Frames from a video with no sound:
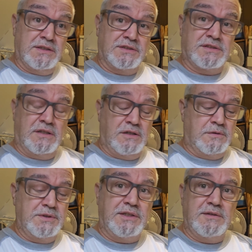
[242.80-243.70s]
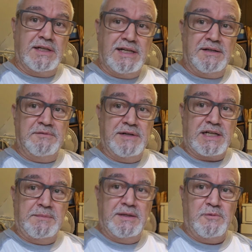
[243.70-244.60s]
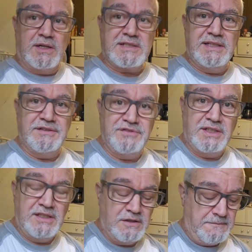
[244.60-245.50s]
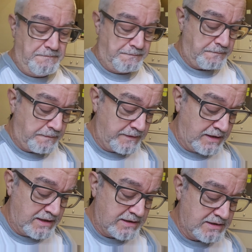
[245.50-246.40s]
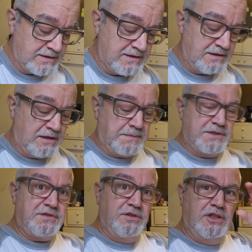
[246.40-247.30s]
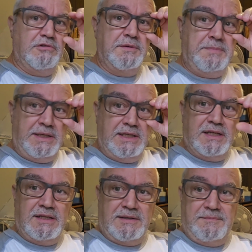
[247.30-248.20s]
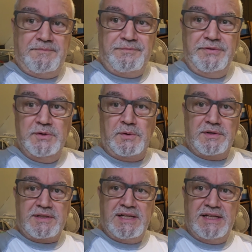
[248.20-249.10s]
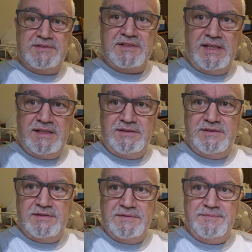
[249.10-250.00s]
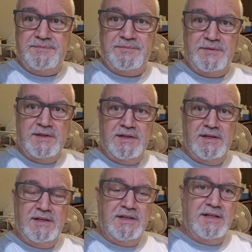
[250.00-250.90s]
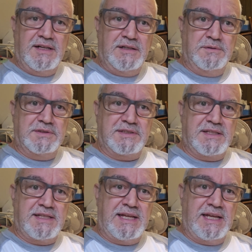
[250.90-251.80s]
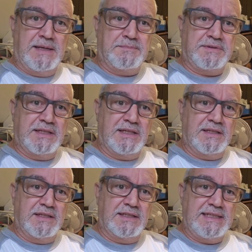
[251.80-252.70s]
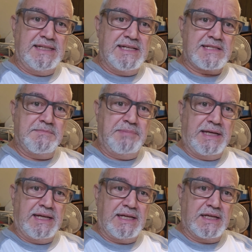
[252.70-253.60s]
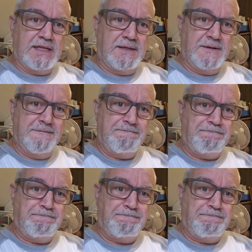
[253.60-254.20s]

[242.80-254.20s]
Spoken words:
So I recommend watching that video. And number 2 would be North Cascades. I was camped at East Bank